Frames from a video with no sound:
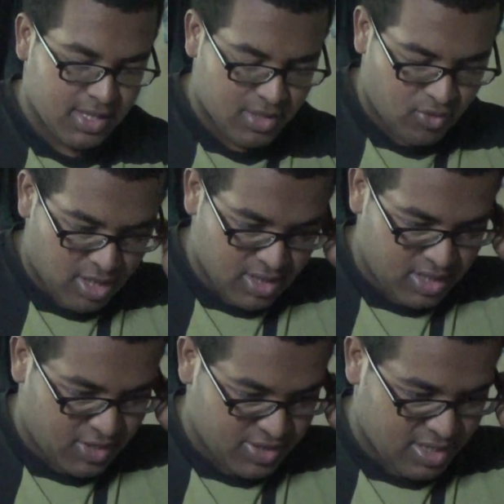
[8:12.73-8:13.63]
Koala
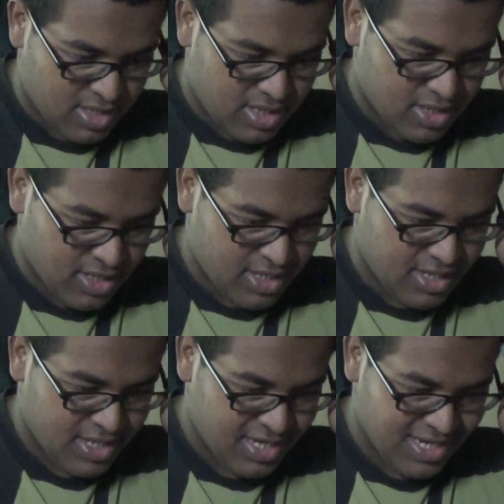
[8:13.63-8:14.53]
yells at,
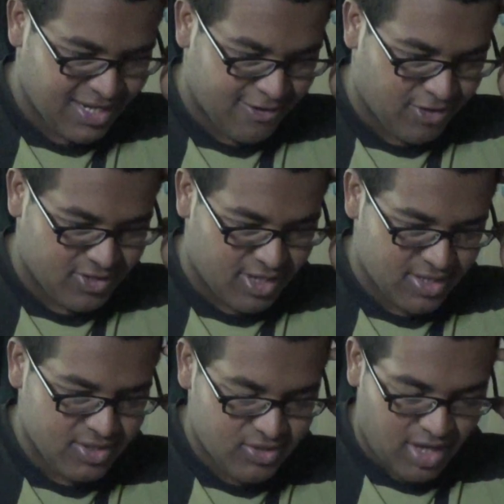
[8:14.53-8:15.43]
"Hey, of course
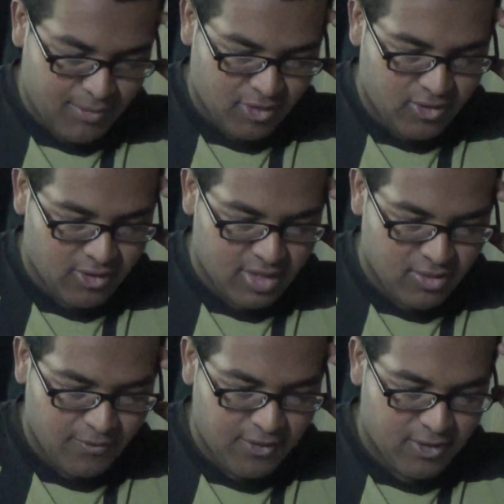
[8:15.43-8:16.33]
not. Sabo-kun and
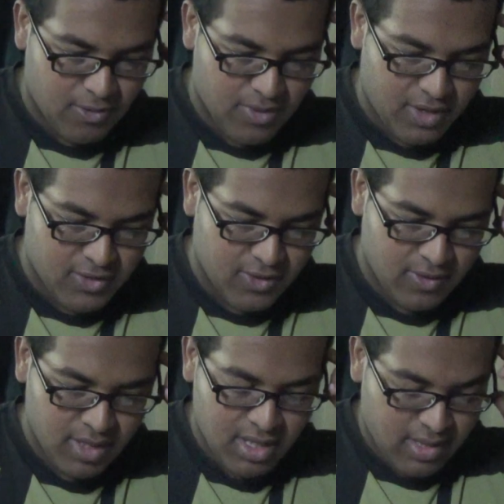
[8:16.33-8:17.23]
Luffy-kun were there
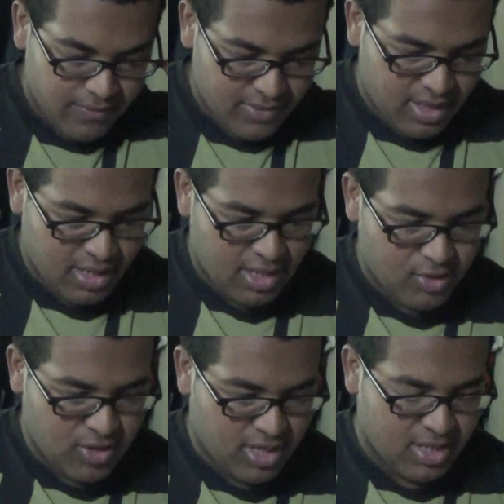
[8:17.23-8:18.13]
too." And
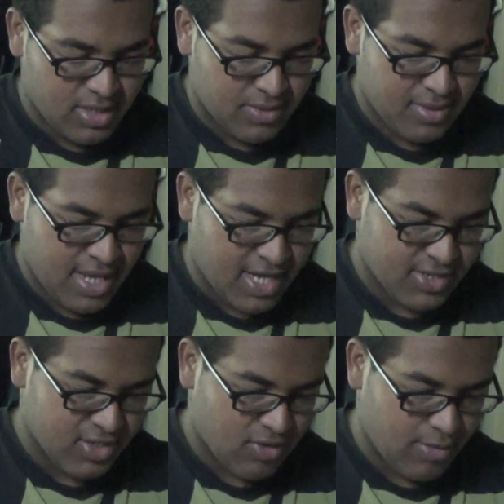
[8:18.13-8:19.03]
Dragon asks,
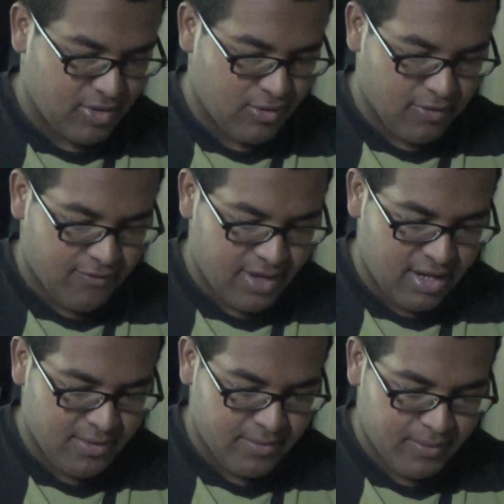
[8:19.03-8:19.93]
"Is Robin doing fine?"